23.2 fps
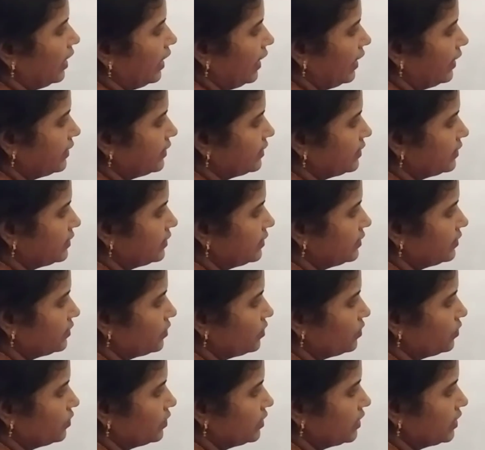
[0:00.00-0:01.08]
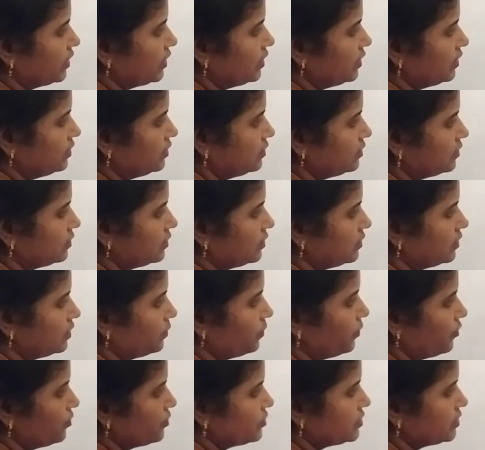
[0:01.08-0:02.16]
And here only in the
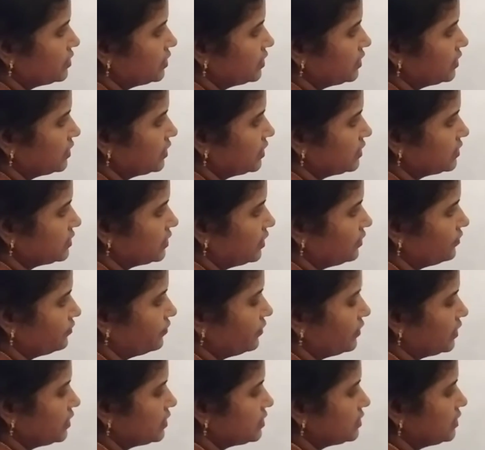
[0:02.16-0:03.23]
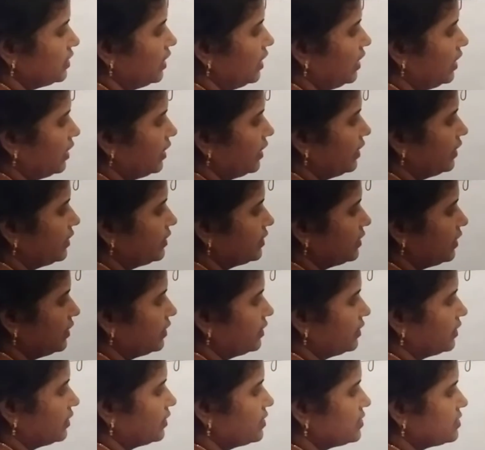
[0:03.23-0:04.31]
posterior surface, it
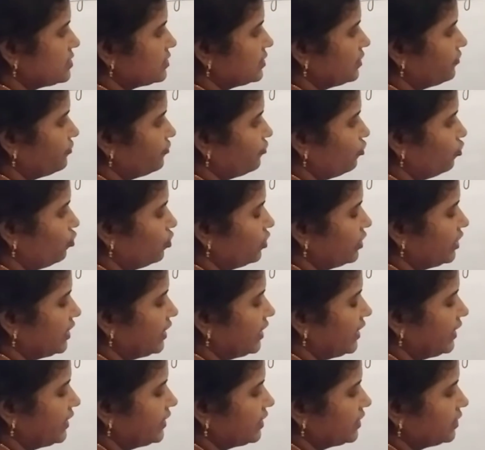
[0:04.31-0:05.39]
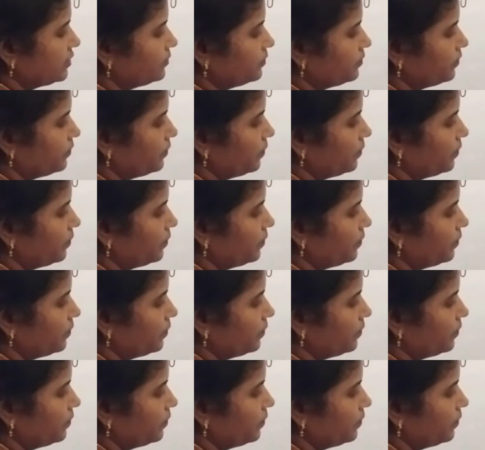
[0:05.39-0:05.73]
contains the foliate